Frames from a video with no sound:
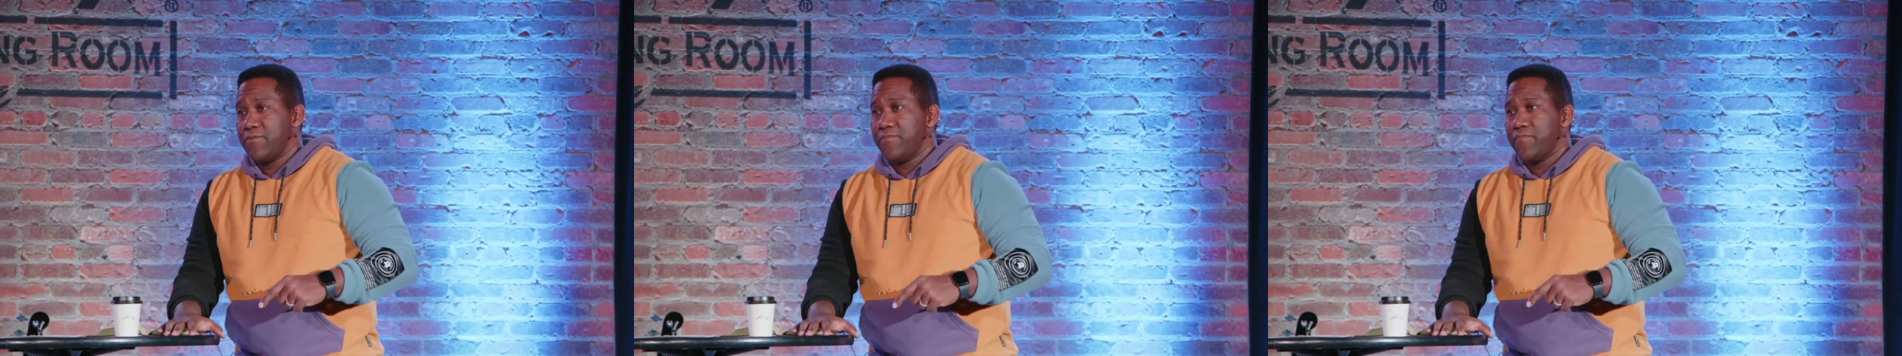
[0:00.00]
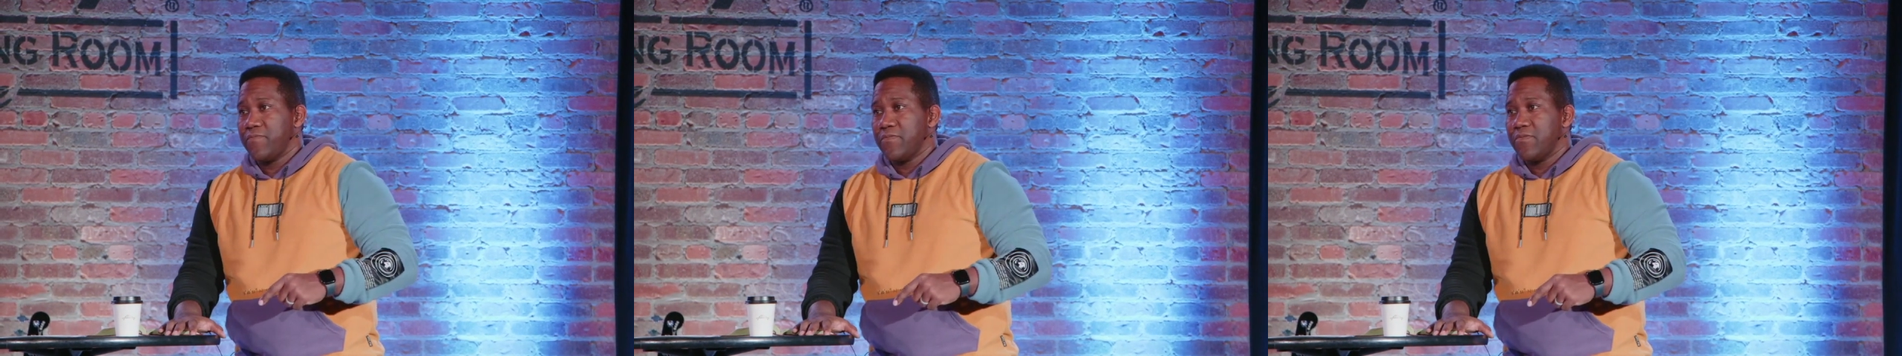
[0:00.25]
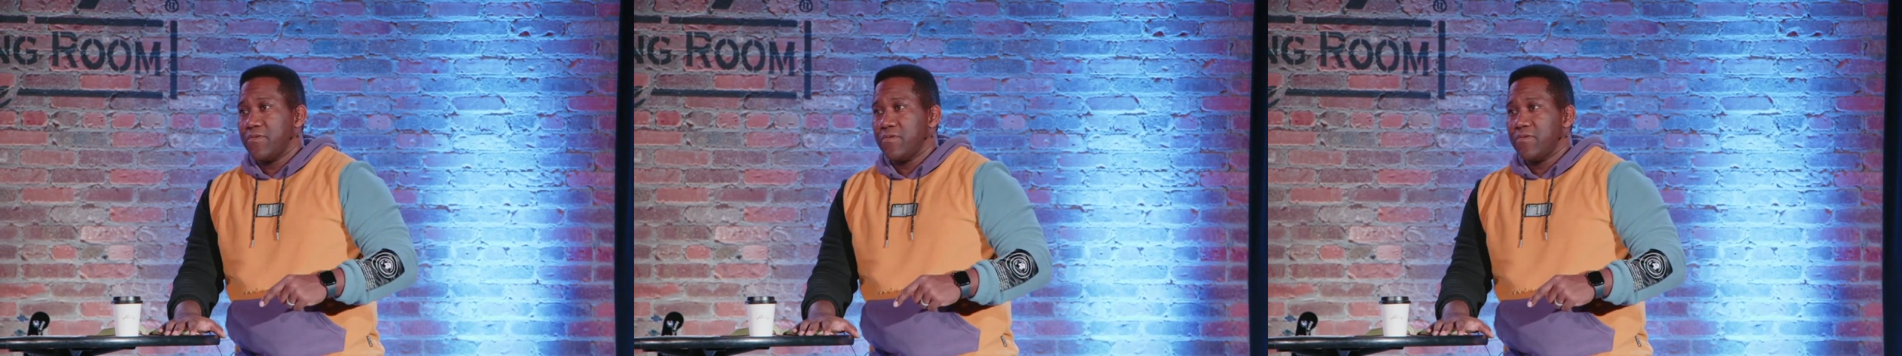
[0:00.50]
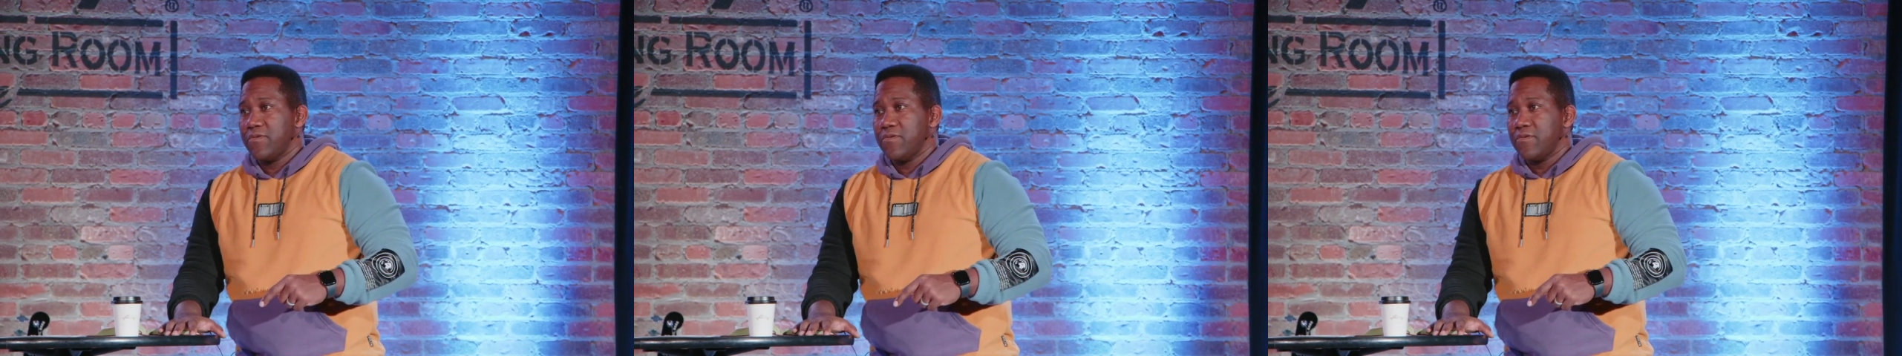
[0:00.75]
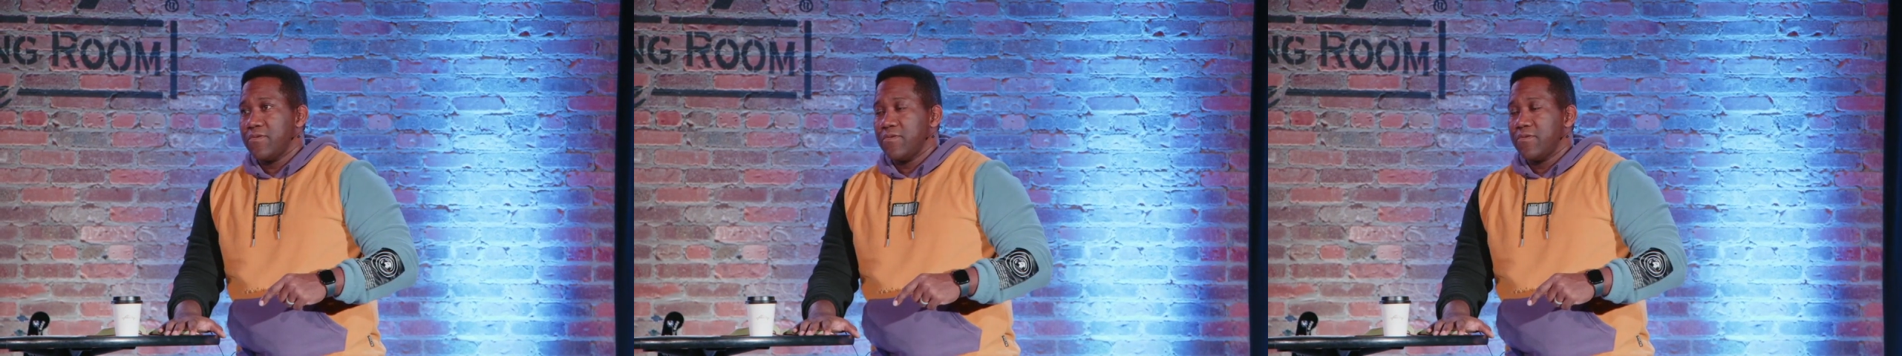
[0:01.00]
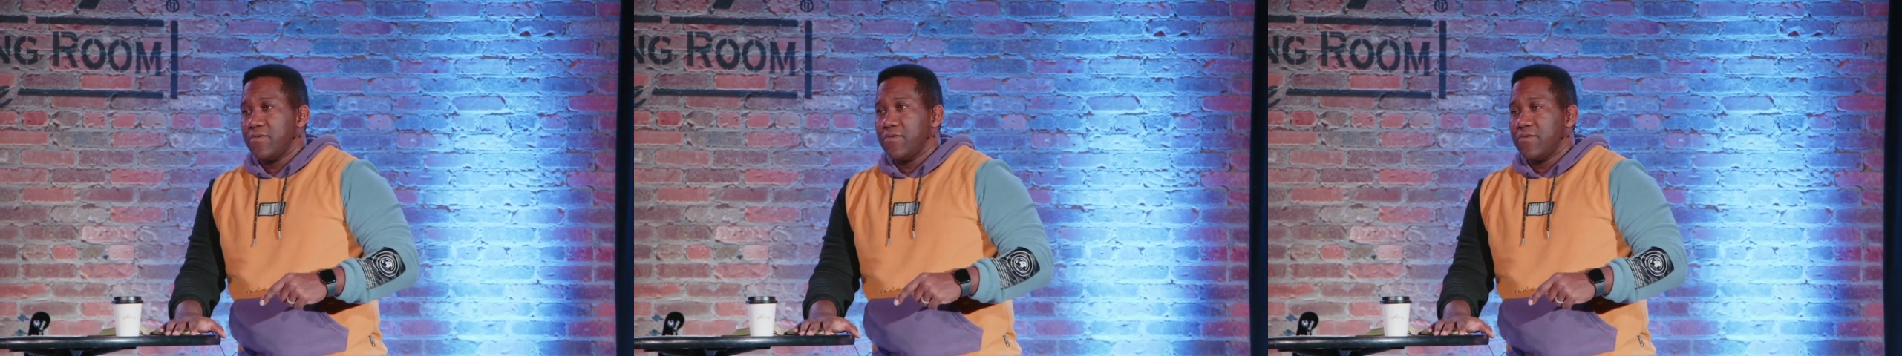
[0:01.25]

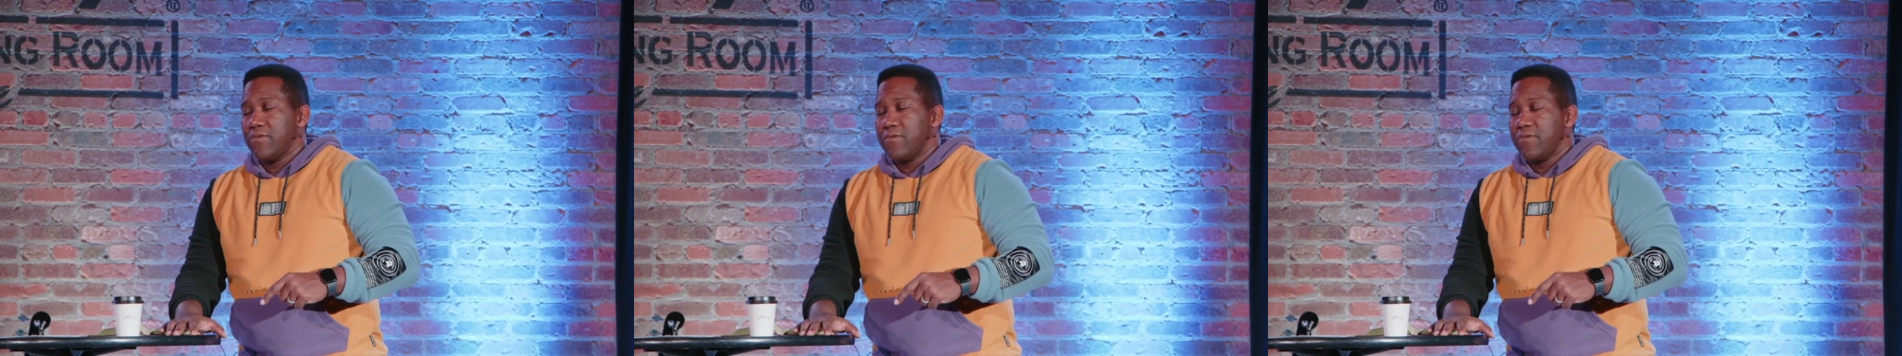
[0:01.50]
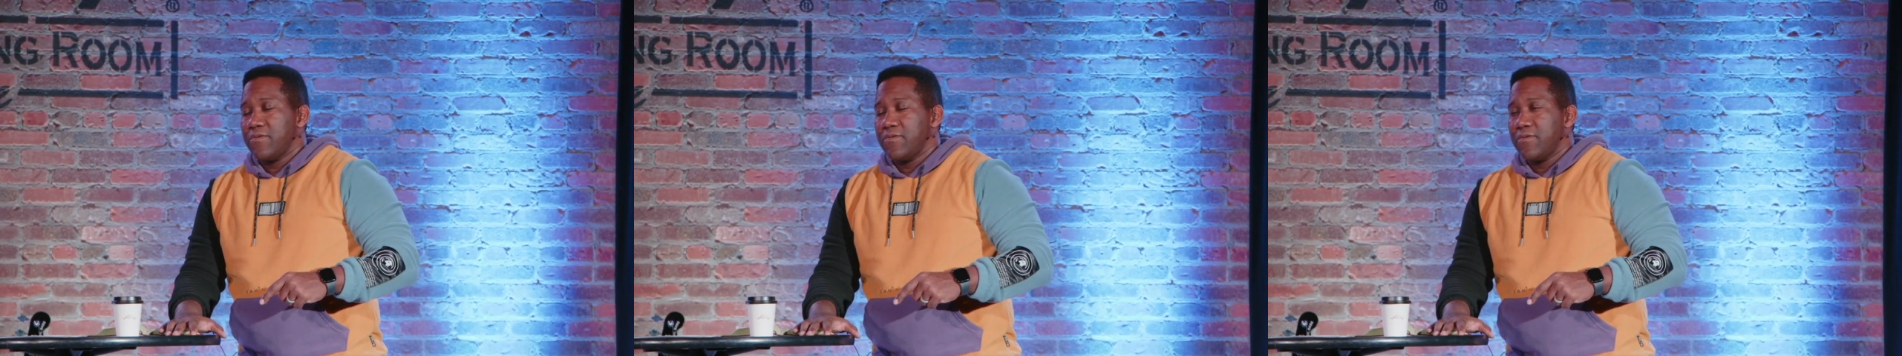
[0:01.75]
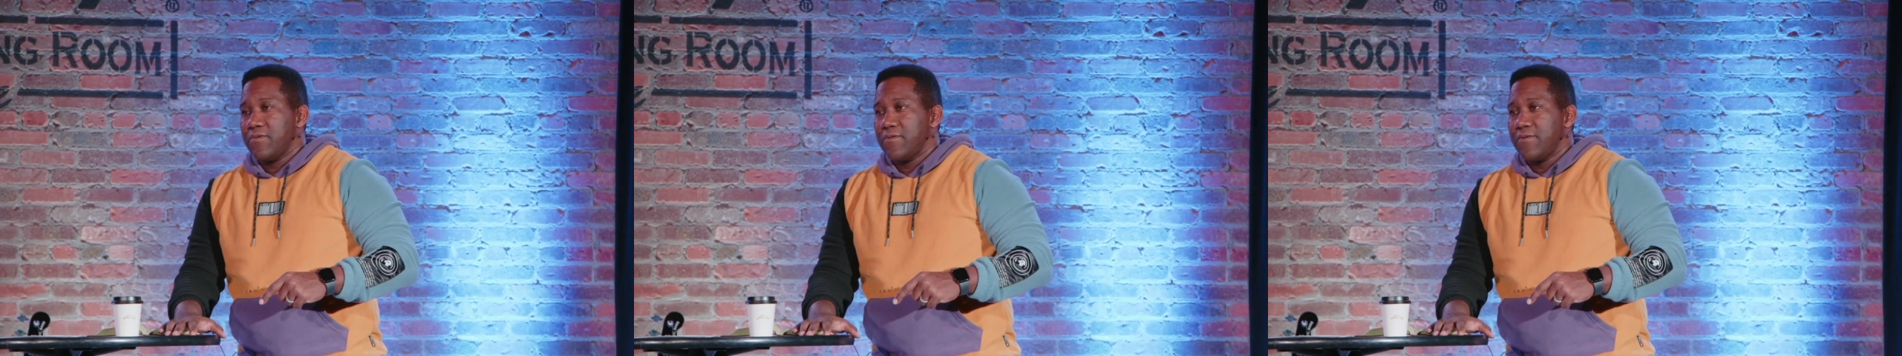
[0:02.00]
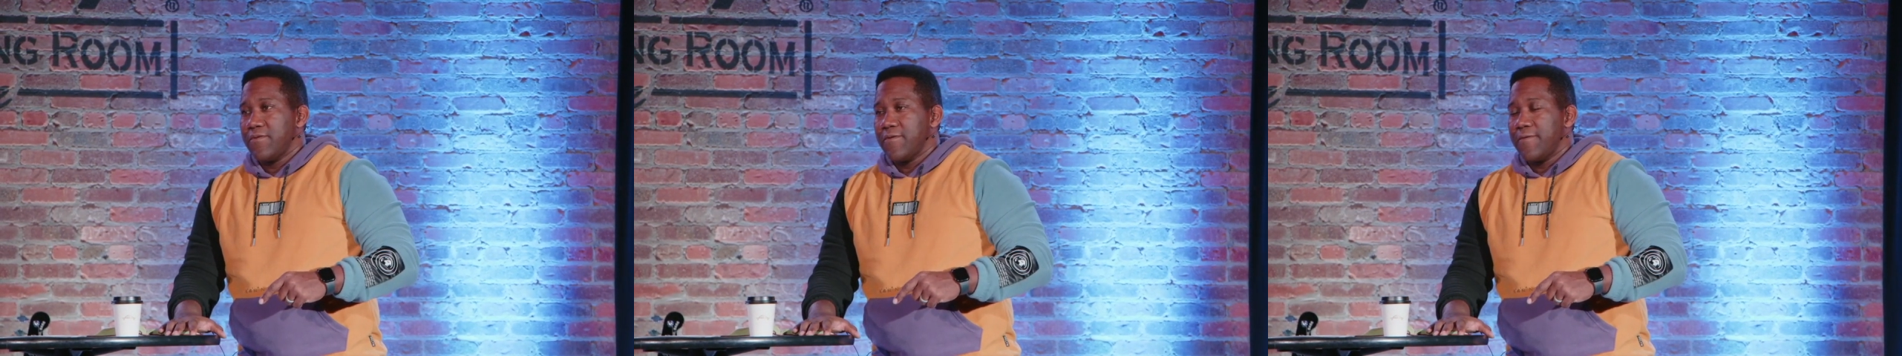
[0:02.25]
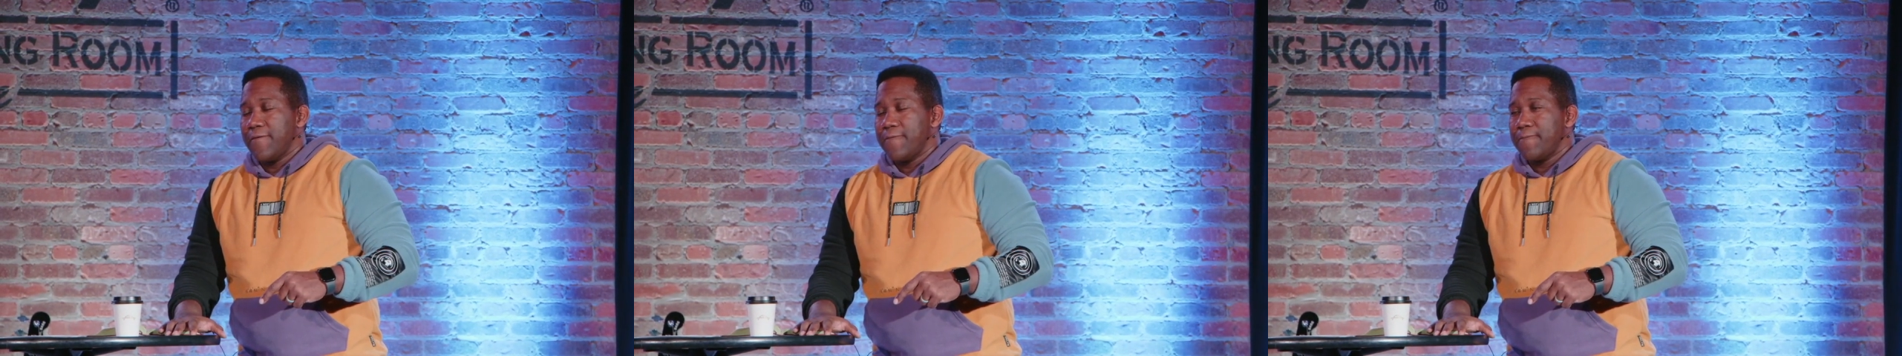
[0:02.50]
No one is speaking in this clip.